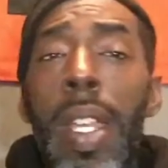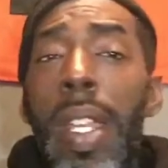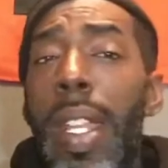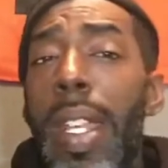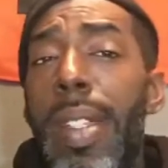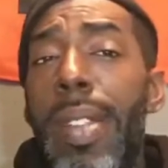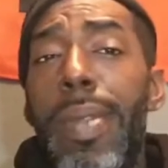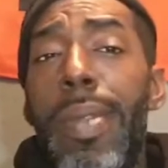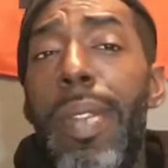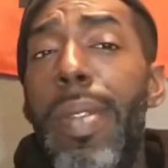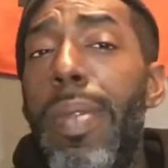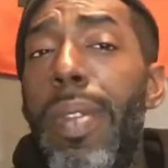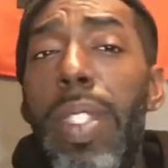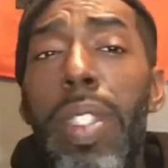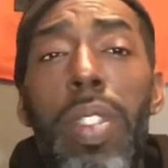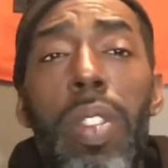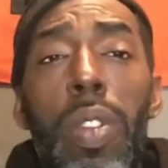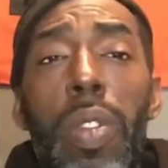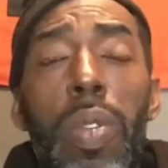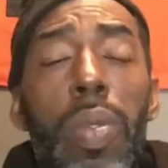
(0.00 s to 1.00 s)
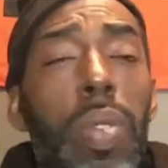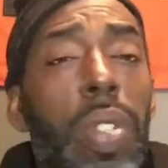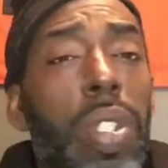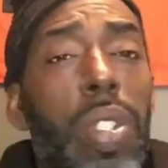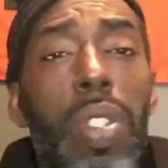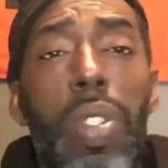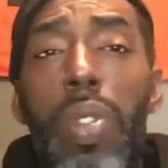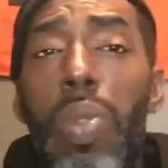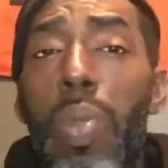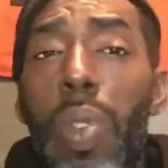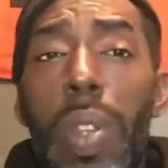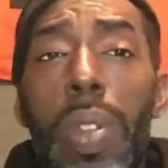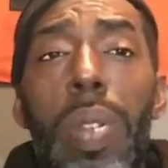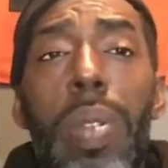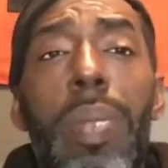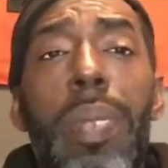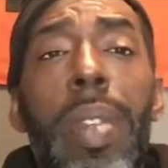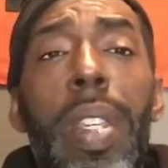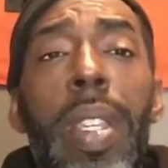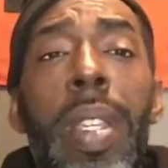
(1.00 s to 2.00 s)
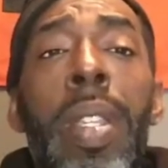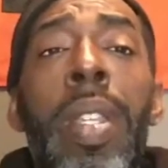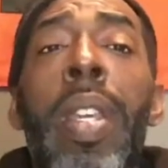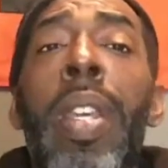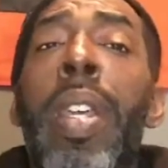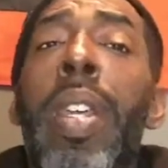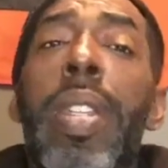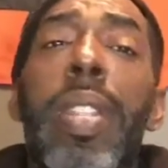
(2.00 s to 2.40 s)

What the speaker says: That's what we do. We just work, man.